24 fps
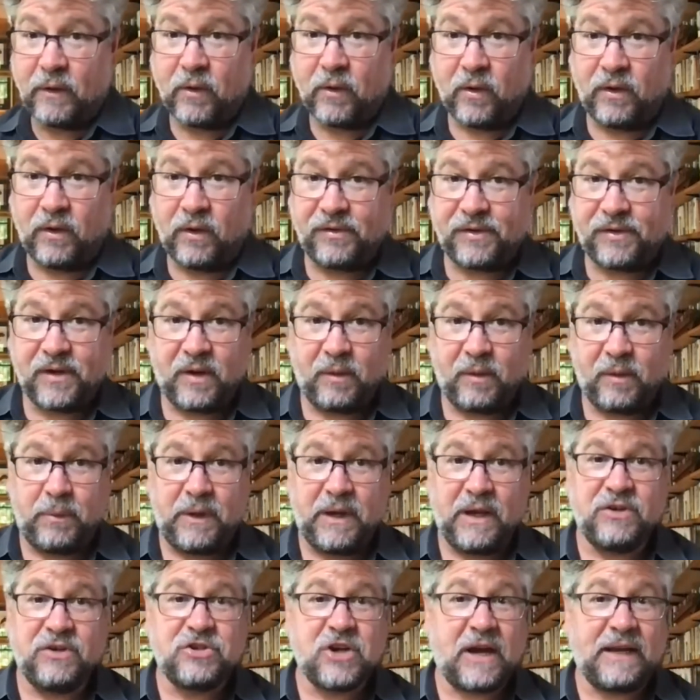grown. He's going to be
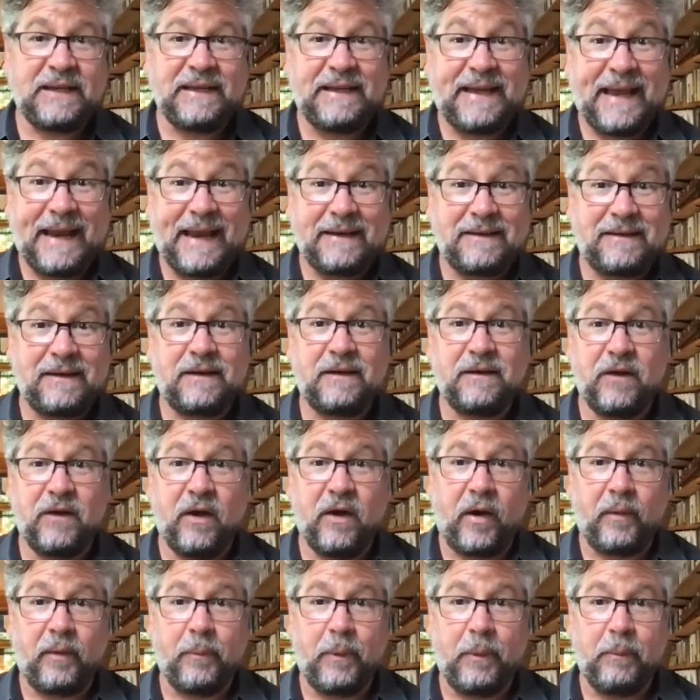a gigantic
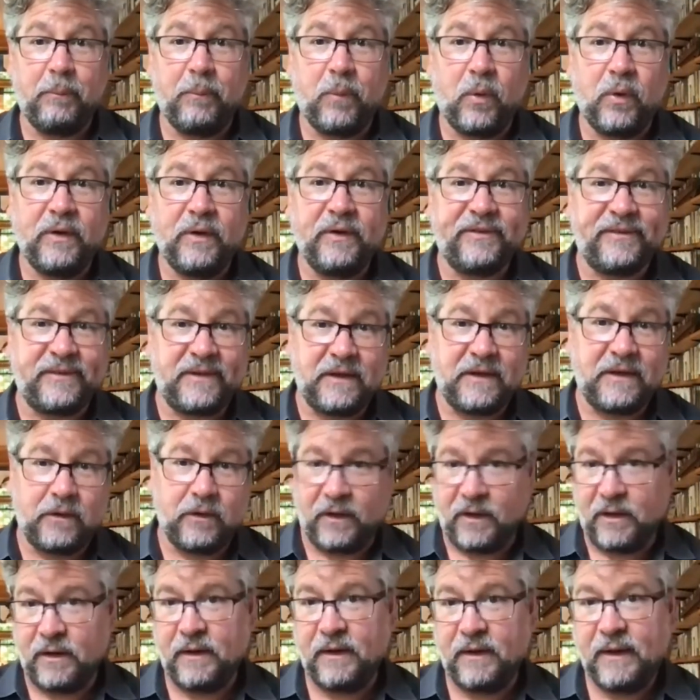dog, but boy, is he
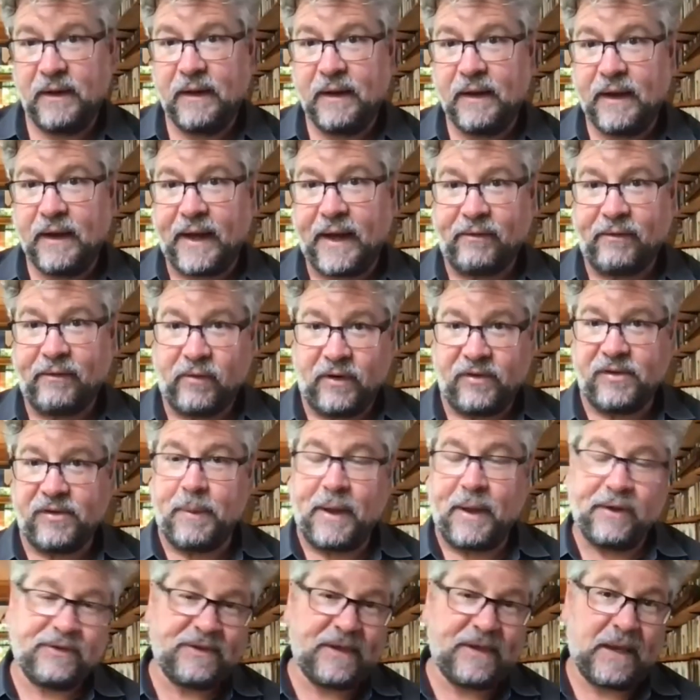good. I raised
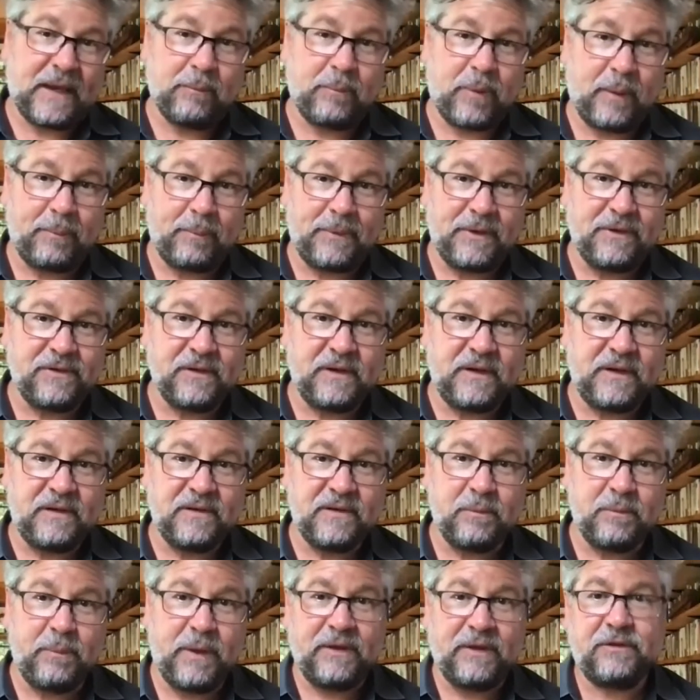about 10 puppies, and he's
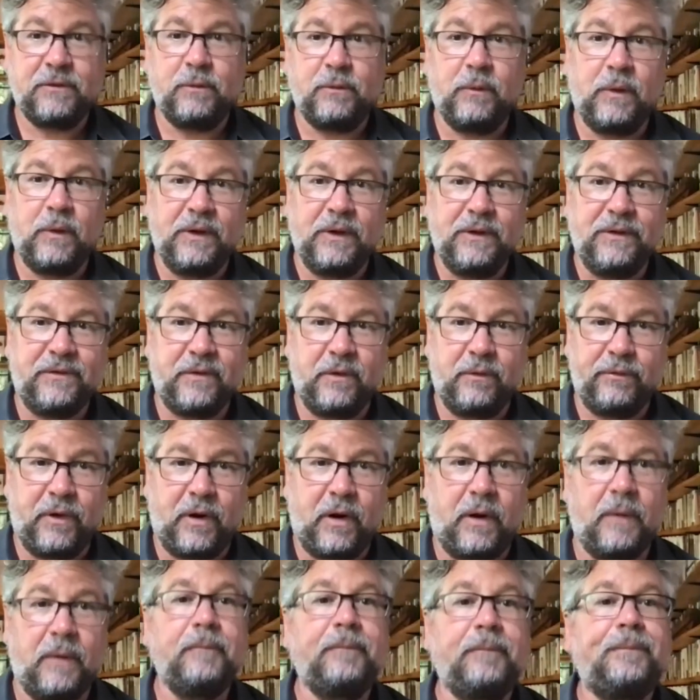the best one so
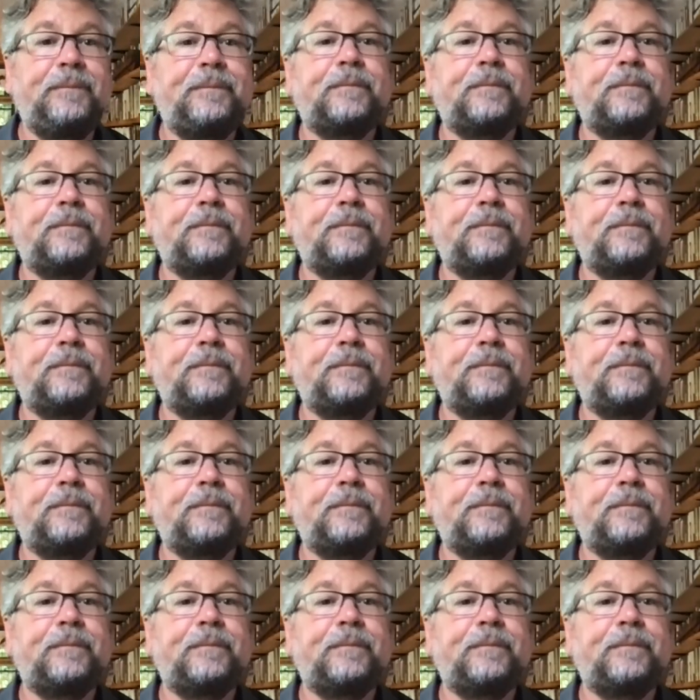far.